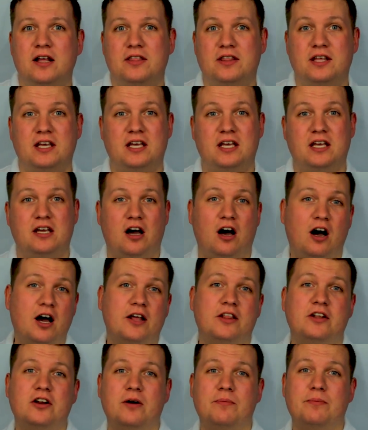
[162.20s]
The higher
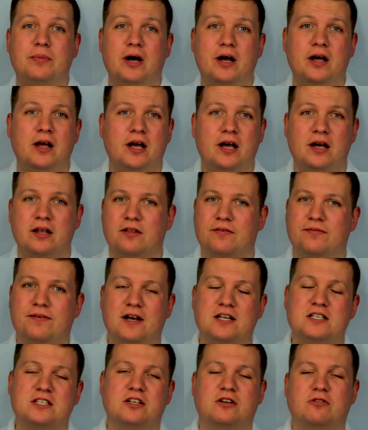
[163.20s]
the number, the
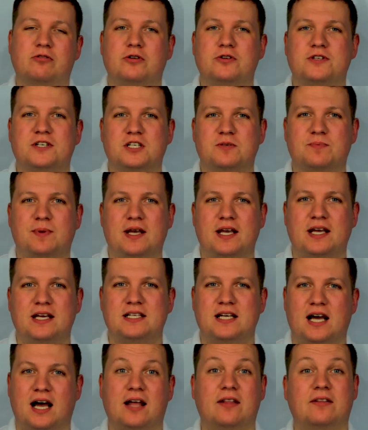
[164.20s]
faster the cruising speed,
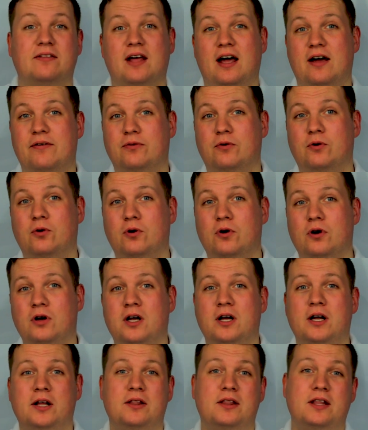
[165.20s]
and therefore
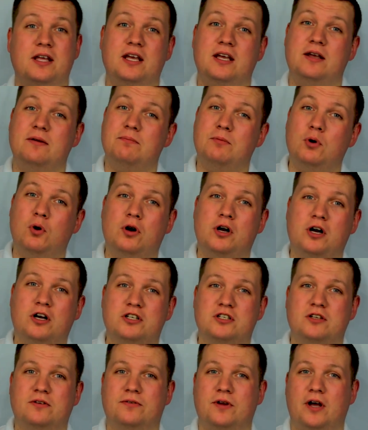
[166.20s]
the more
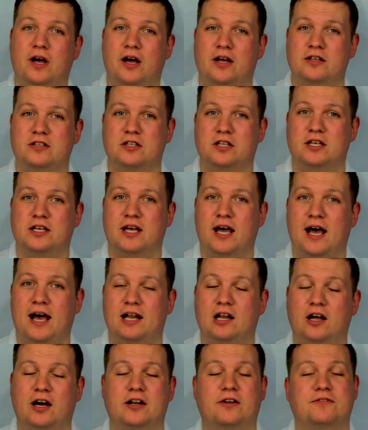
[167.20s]
cost to the
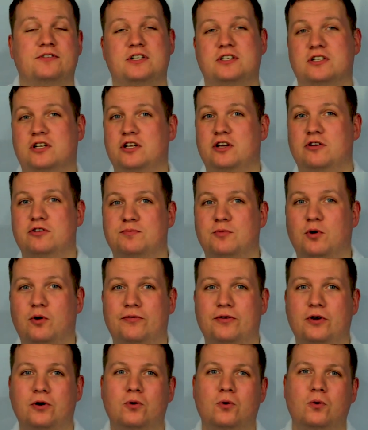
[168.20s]
airline. Obviously, it's going to use more
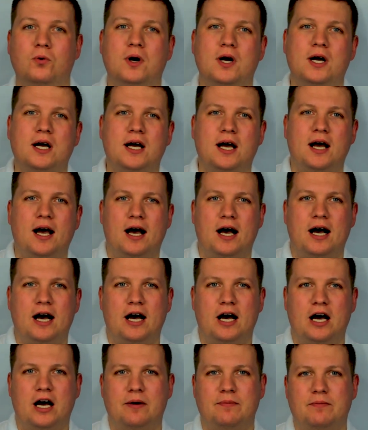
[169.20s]
fuel.
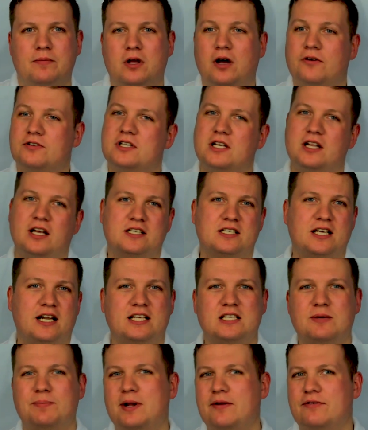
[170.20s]
Obviously, like I said,
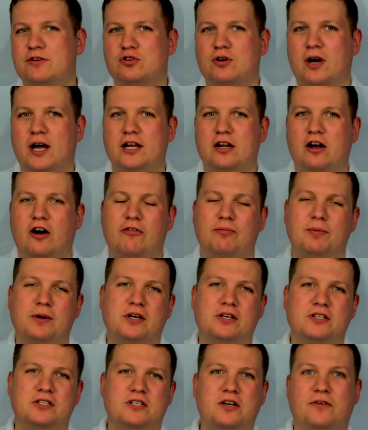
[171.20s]
it's a bit of a trade-off
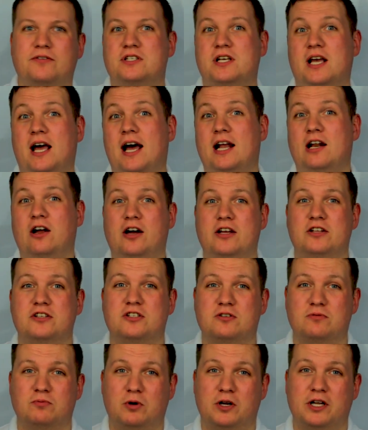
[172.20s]
because obviously
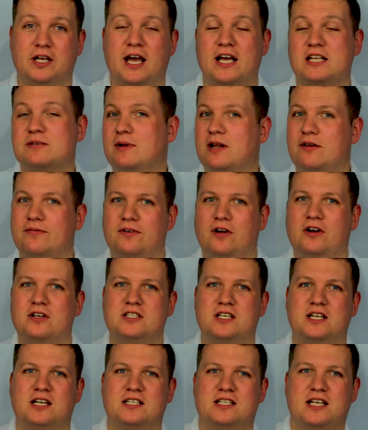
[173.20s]
airlines want to get as many
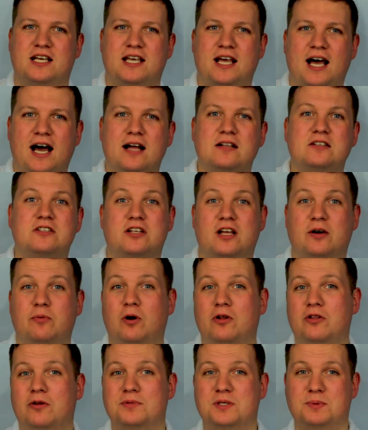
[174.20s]
flights in as they can, so they
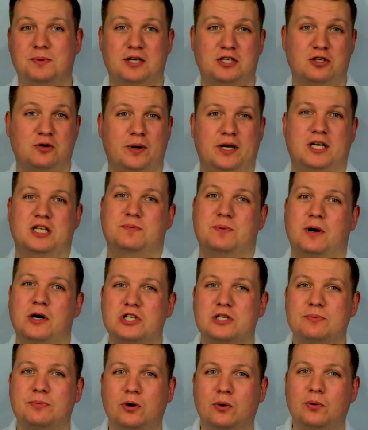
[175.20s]
want them to be as quick as
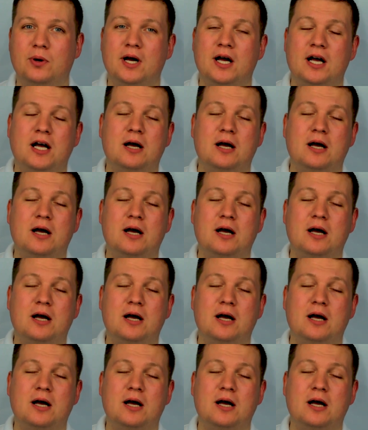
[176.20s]
possible.